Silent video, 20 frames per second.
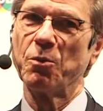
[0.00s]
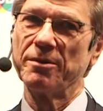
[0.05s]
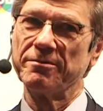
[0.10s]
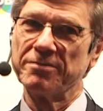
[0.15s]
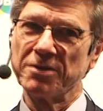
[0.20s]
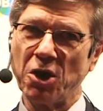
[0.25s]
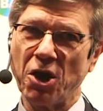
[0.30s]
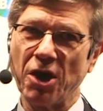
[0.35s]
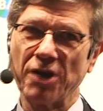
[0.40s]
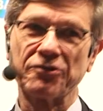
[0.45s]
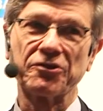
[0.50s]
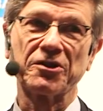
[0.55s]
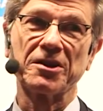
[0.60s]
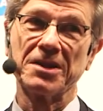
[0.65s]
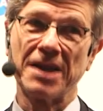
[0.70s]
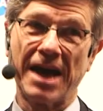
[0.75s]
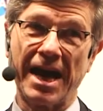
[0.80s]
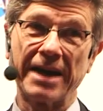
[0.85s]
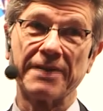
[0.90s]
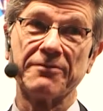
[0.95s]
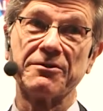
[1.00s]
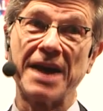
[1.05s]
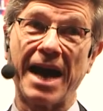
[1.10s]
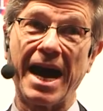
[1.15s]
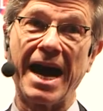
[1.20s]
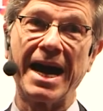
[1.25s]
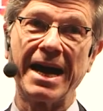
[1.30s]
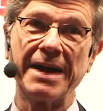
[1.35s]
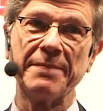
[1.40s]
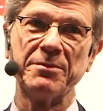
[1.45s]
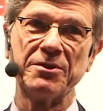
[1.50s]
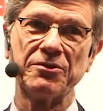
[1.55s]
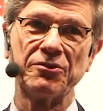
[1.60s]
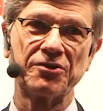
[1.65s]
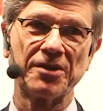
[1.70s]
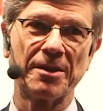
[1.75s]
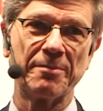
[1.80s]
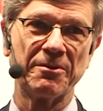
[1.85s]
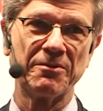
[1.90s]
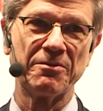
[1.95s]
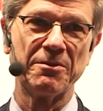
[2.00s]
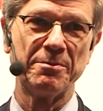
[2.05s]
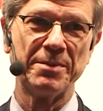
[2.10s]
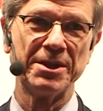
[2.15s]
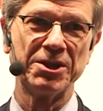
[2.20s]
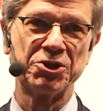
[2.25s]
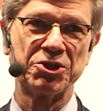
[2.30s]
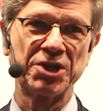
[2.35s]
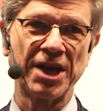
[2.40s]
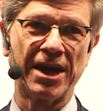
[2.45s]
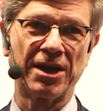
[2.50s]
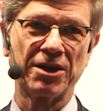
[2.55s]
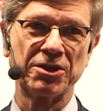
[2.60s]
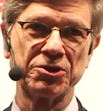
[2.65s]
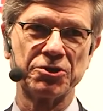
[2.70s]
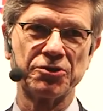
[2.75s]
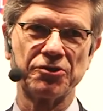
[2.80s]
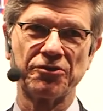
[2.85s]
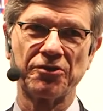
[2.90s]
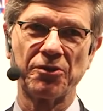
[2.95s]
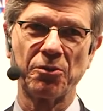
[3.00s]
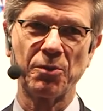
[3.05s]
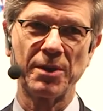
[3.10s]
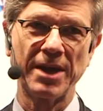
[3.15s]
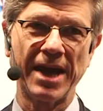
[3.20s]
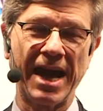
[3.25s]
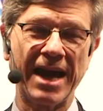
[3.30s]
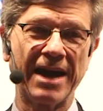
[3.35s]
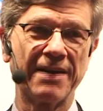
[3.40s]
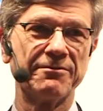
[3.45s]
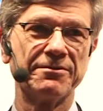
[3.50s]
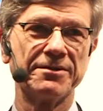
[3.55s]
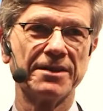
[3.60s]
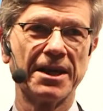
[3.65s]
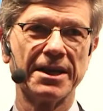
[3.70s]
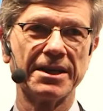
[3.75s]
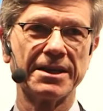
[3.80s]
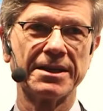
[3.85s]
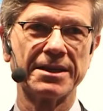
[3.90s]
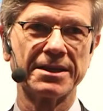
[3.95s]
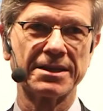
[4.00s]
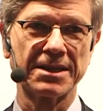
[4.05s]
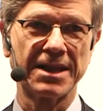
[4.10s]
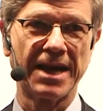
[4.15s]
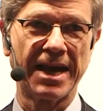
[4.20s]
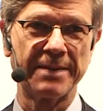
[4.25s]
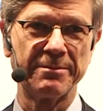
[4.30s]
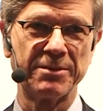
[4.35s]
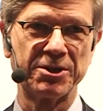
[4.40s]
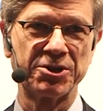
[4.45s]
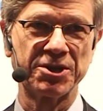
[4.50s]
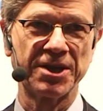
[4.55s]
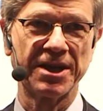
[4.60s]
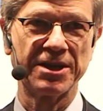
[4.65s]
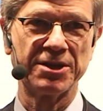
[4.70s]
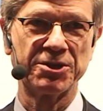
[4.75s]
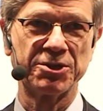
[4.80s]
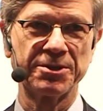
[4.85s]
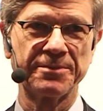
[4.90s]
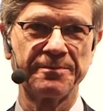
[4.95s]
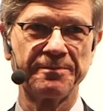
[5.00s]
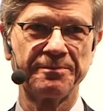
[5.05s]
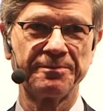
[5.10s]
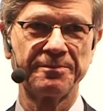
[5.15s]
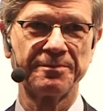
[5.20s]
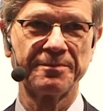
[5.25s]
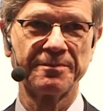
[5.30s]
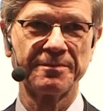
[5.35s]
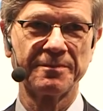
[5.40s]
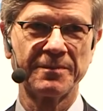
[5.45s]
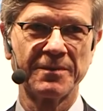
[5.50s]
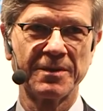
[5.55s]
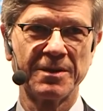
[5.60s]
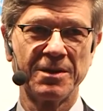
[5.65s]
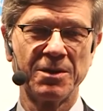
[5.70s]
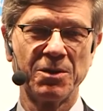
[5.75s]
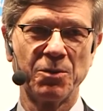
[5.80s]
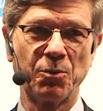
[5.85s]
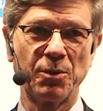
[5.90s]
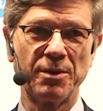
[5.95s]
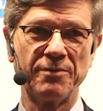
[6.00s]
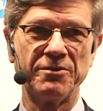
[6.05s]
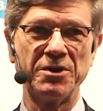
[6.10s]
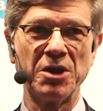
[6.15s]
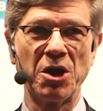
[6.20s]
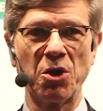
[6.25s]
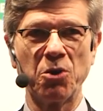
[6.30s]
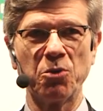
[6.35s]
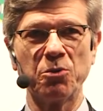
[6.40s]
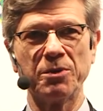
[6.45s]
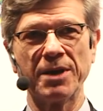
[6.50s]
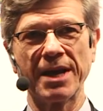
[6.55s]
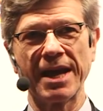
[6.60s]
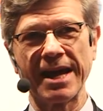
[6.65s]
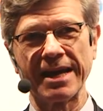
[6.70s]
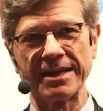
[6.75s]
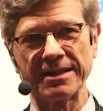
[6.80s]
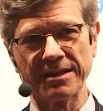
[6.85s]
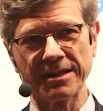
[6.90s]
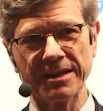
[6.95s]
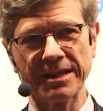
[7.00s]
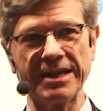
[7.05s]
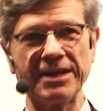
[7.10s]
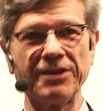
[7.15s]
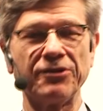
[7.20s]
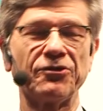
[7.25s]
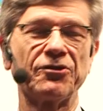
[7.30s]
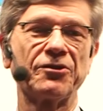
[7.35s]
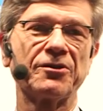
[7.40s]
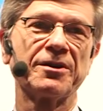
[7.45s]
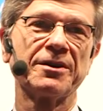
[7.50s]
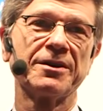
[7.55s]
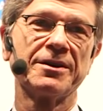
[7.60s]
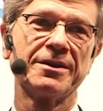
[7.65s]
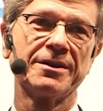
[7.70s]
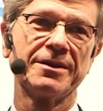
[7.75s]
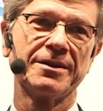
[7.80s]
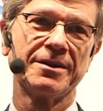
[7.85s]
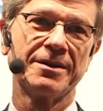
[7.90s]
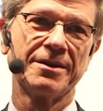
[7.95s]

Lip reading: We've lost a lot of time in some of the big challenges that we have, like climate change. We've known at least